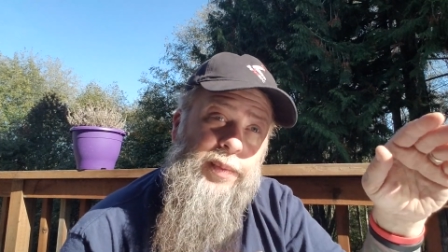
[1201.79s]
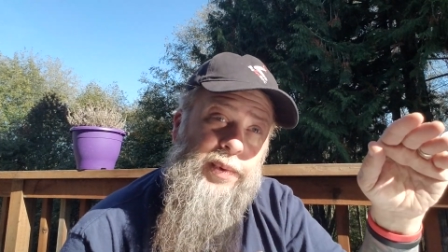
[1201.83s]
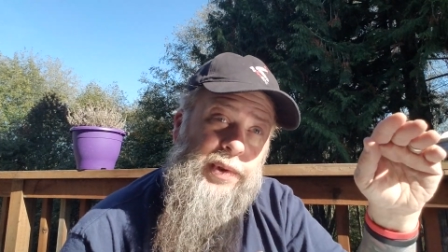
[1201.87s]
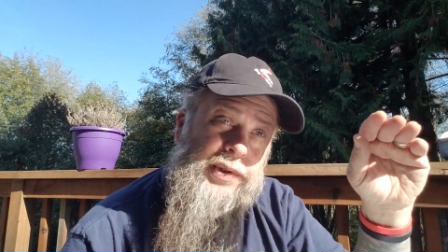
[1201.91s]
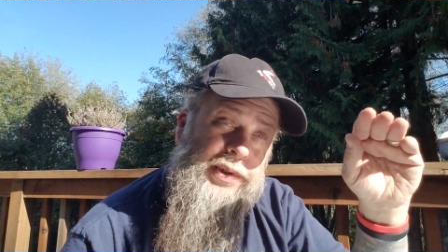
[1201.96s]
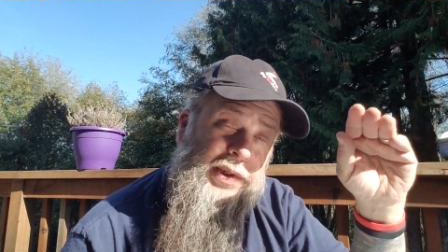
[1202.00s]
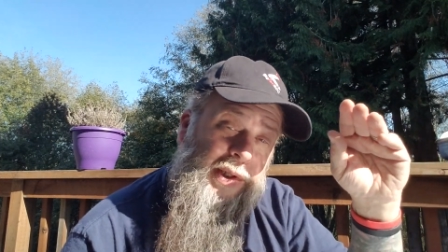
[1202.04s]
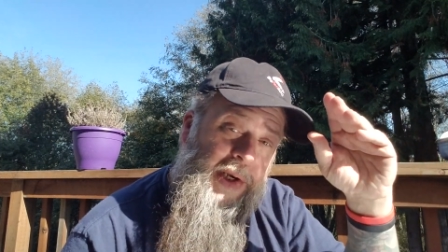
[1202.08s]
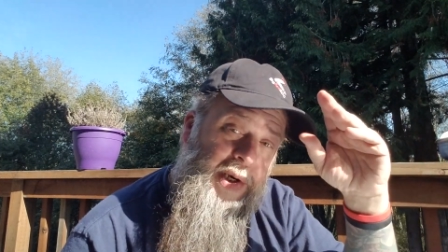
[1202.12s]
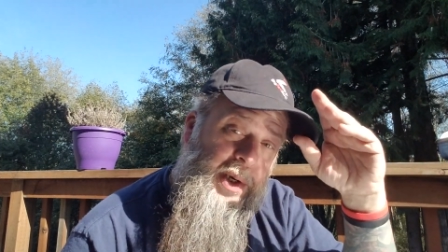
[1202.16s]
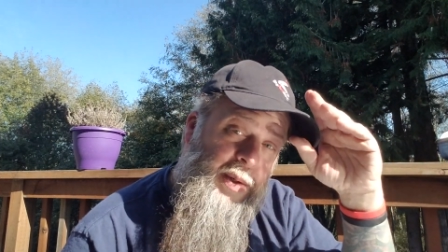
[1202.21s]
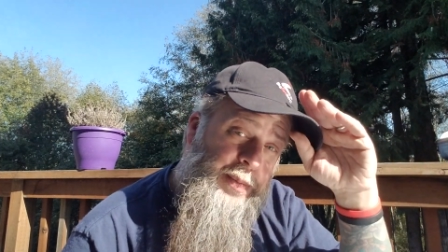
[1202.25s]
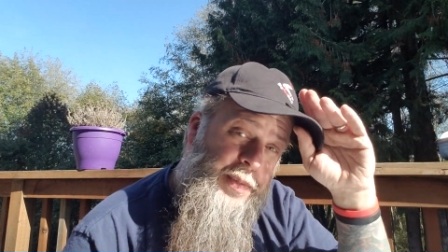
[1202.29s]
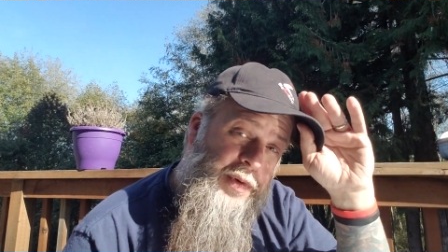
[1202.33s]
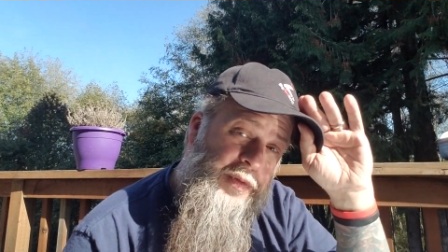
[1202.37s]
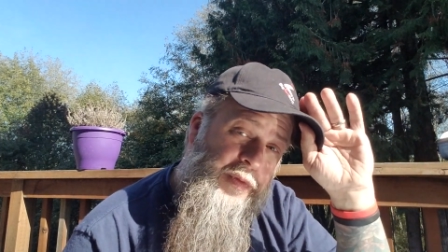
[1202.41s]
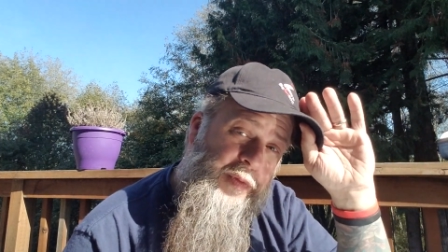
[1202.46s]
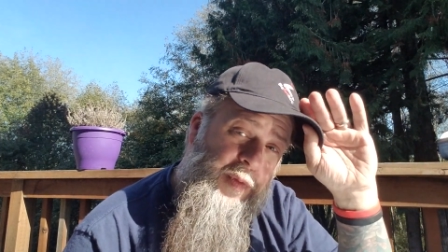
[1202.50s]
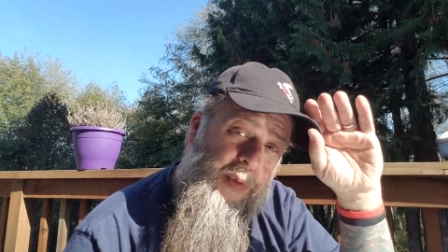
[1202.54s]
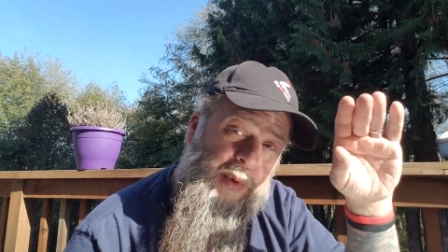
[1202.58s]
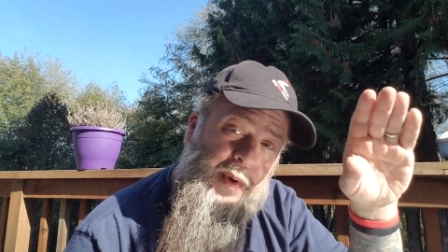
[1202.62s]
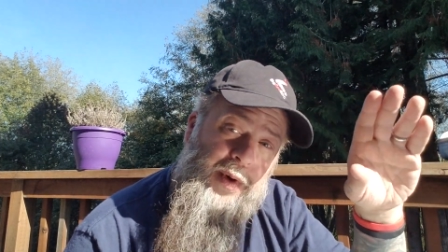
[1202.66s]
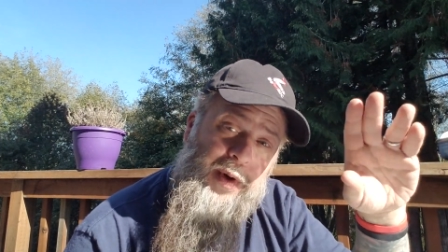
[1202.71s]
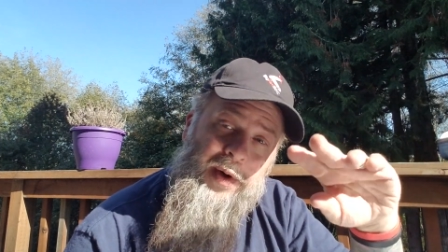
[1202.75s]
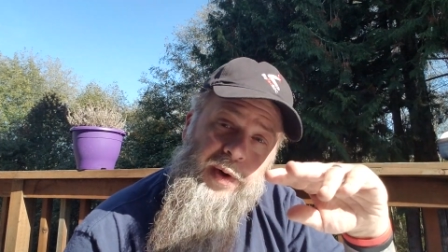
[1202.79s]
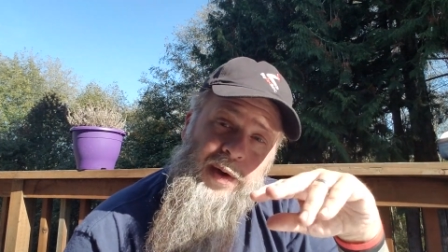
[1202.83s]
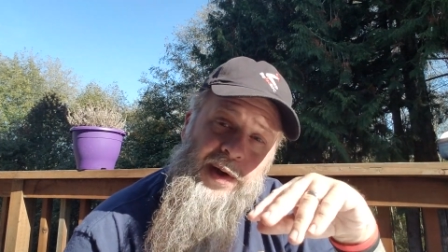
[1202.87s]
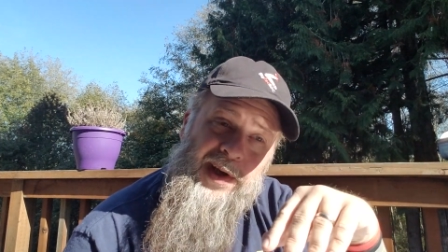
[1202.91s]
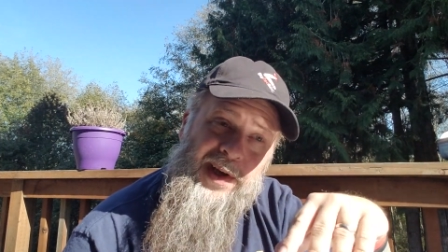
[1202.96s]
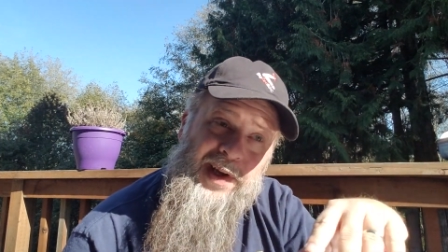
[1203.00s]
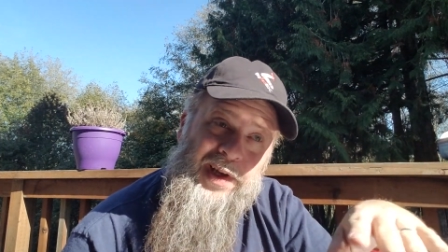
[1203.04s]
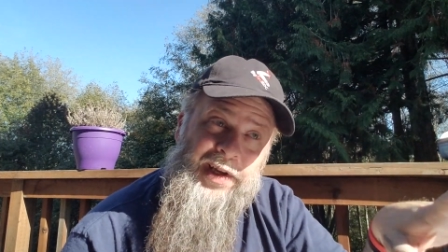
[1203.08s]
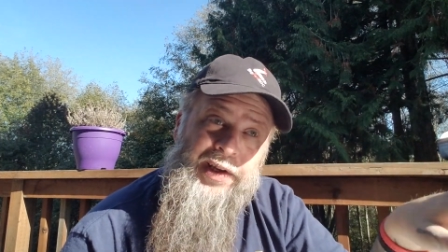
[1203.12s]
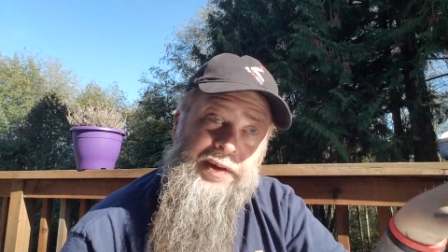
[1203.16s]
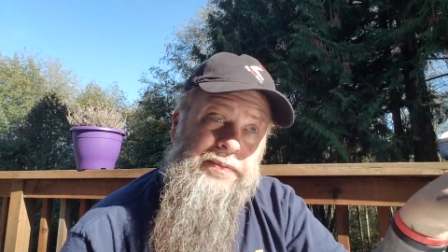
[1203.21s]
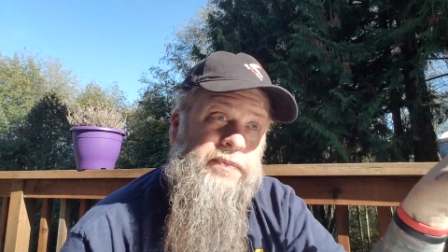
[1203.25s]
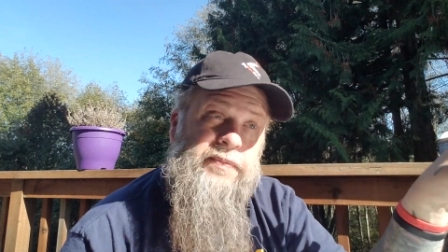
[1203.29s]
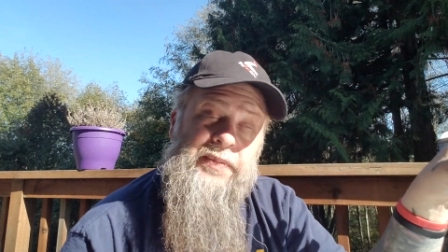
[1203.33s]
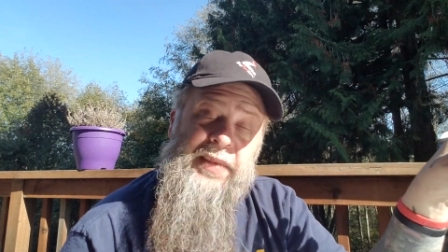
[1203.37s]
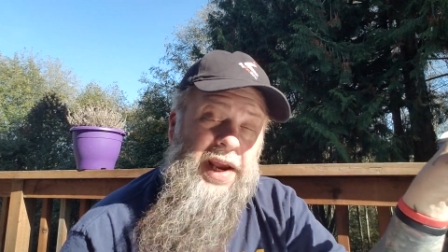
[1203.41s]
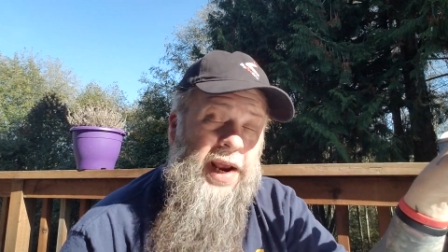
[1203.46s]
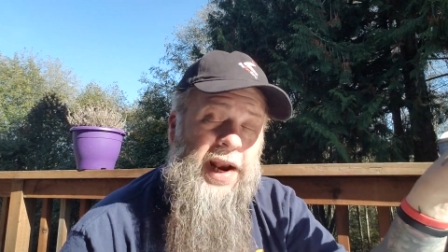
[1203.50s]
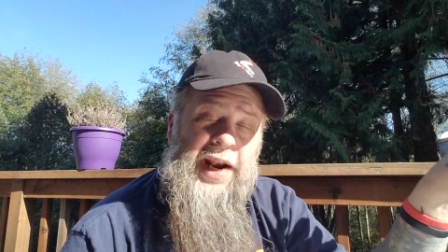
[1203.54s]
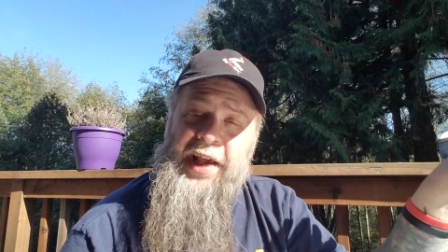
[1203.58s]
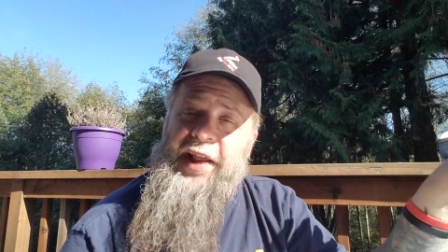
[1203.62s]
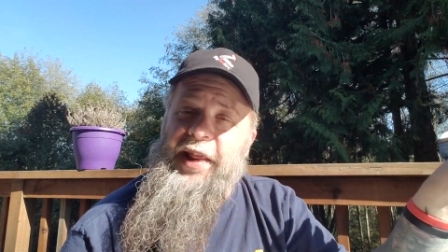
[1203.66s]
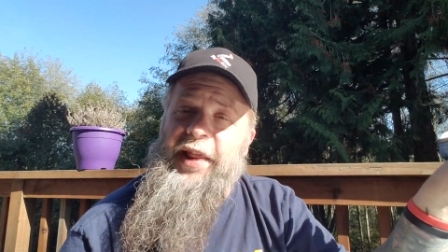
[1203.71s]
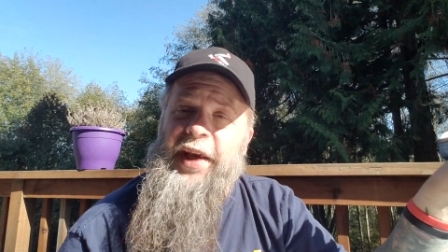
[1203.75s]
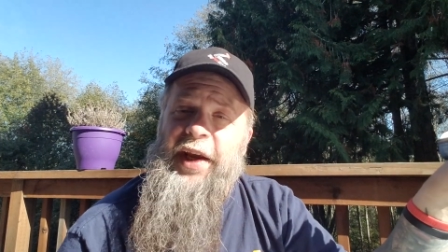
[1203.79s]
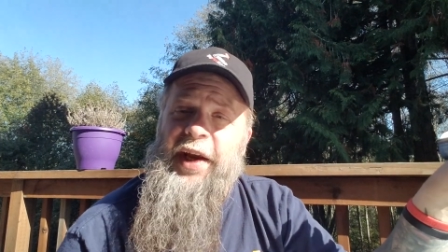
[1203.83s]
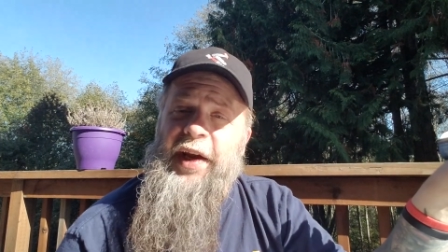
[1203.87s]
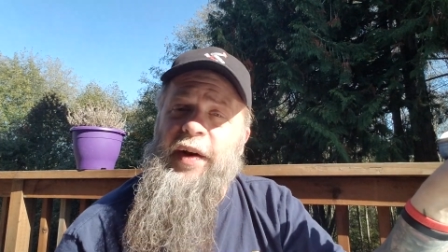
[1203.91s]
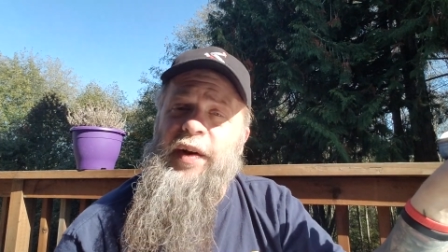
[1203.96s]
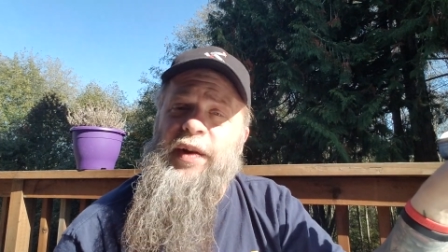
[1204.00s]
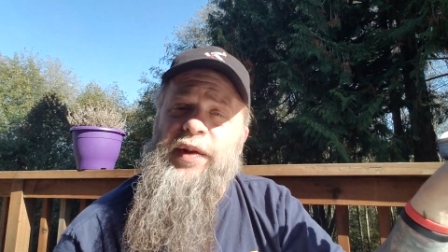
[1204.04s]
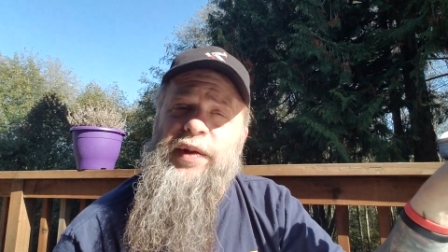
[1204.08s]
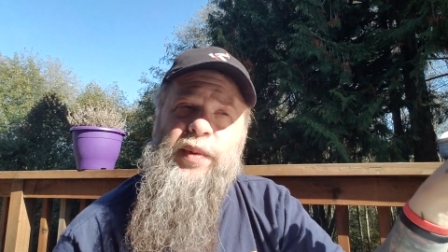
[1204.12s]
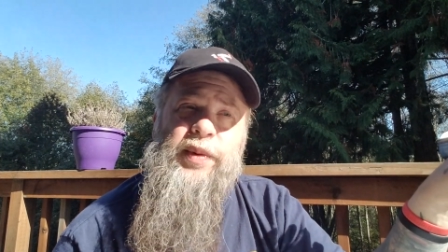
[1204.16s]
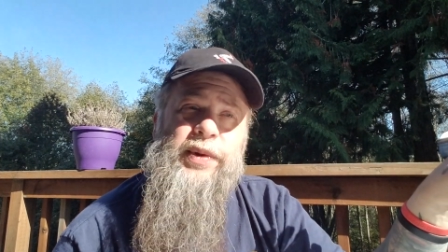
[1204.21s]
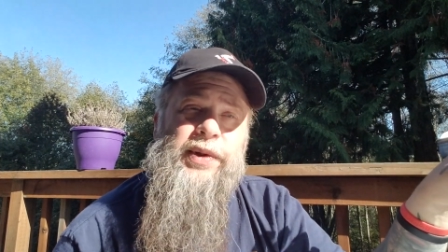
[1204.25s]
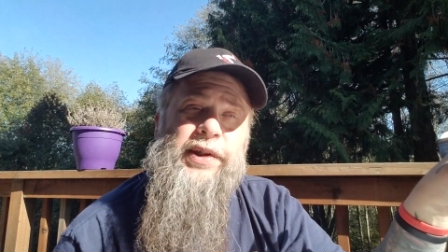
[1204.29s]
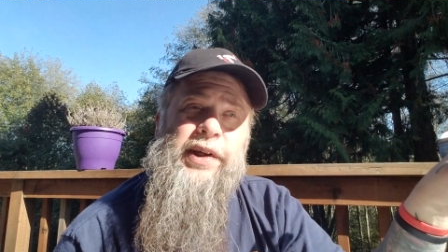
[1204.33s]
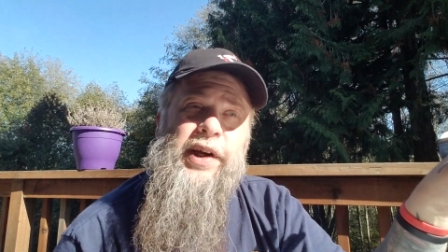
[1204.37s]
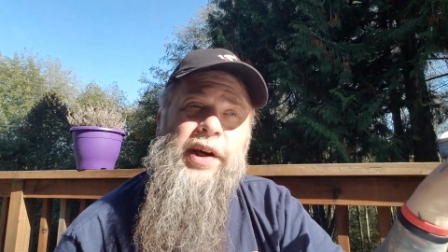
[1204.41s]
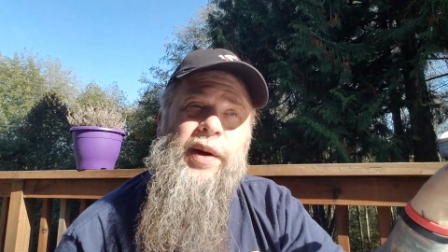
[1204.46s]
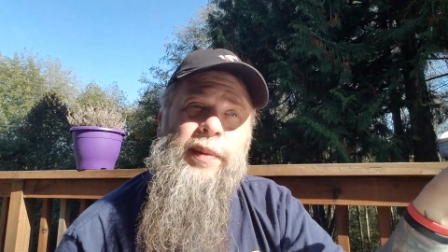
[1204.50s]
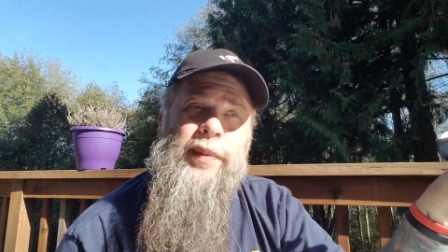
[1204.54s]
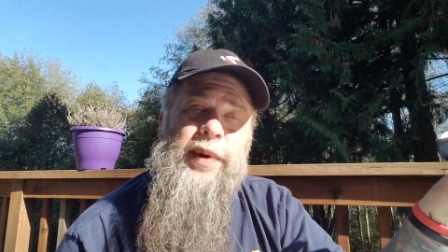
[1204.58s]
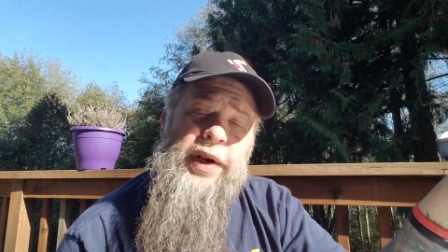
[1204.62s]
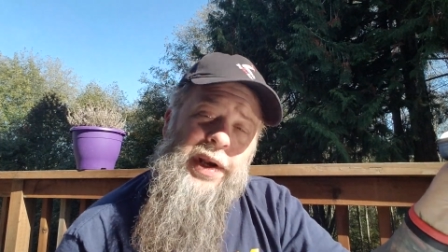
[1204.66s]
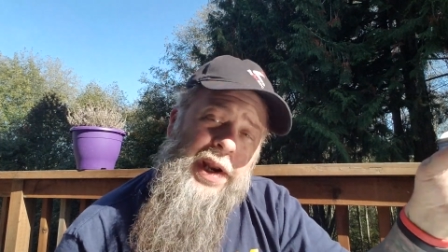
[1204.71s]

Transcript: was there before anything else was there, but